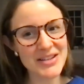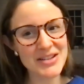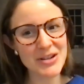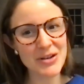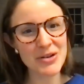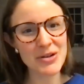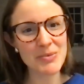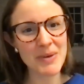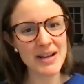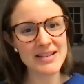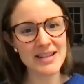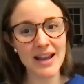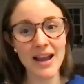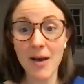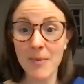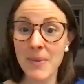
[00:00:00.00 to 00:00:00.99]
So you might
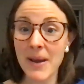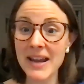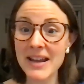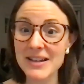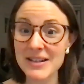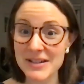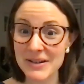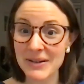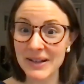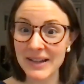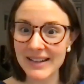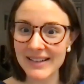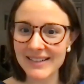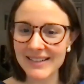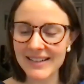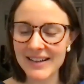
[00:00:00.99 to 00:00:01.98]
say, I'll pay you to do
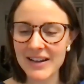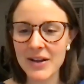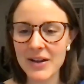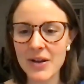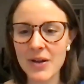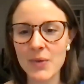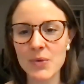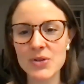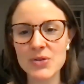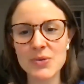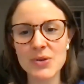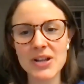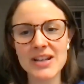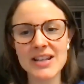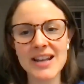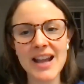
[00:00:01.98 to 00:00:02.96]
it, which
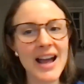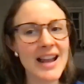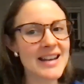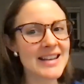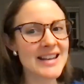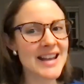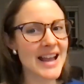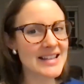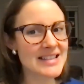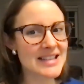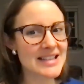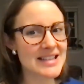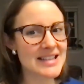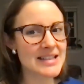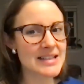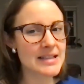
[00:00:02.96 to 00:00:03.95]
would not
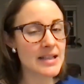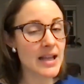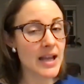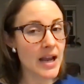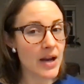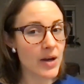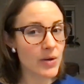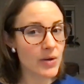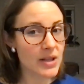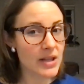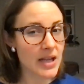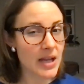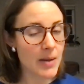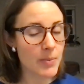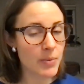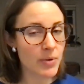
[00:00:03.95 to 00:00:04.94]

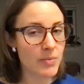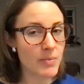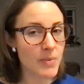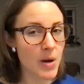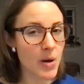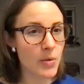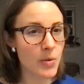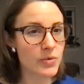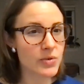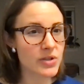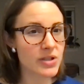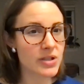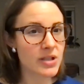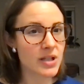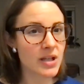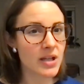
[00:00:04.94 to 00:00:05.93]
necessarily promote
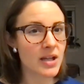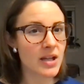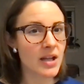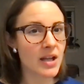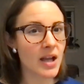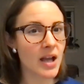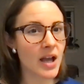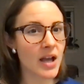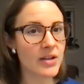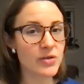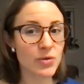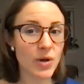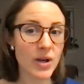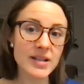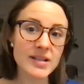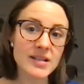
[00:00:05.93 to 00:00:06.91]

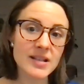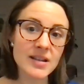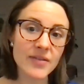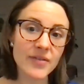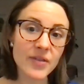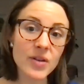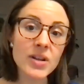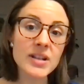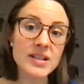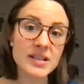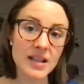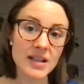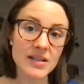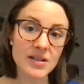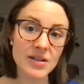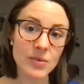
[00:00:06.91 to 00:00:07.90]
trust in the fullest
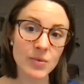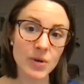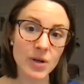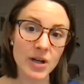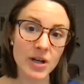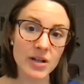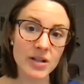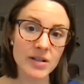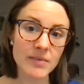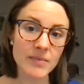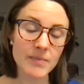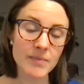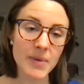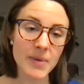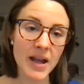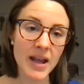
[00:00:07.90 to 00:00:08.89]
sense of the word,
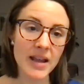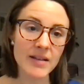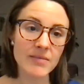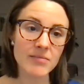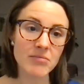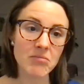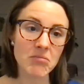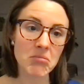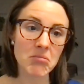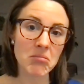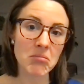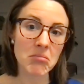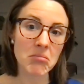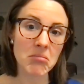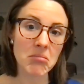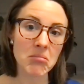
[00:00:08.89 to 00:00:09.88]
but
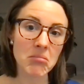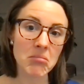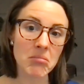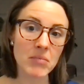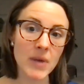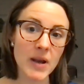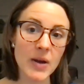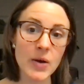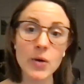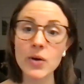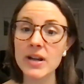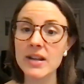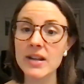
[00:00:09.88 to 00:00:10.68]
it